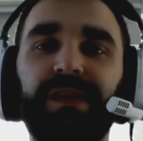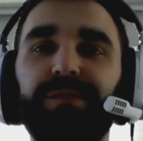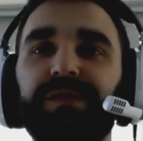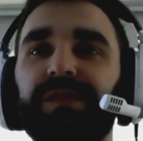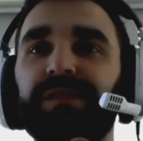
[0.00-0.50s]
and
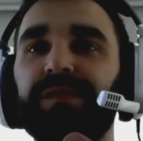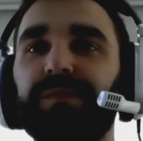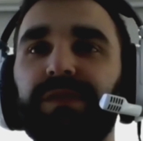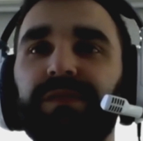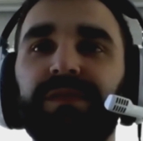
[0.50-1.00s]
we started to
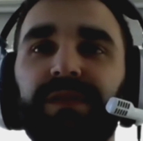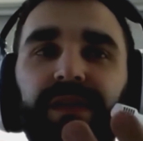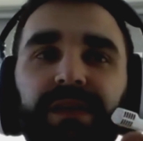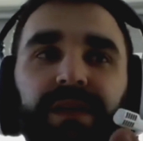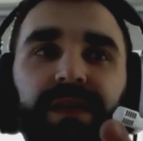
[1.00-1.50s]
build
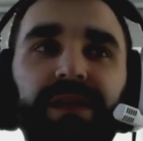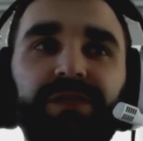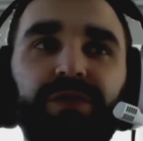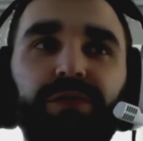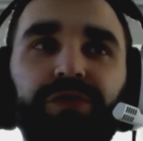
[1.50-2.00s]
a
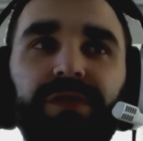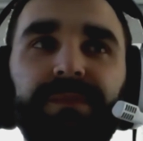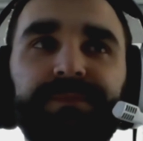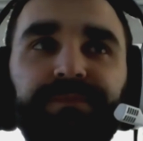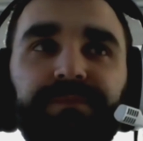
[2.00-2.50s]
solution.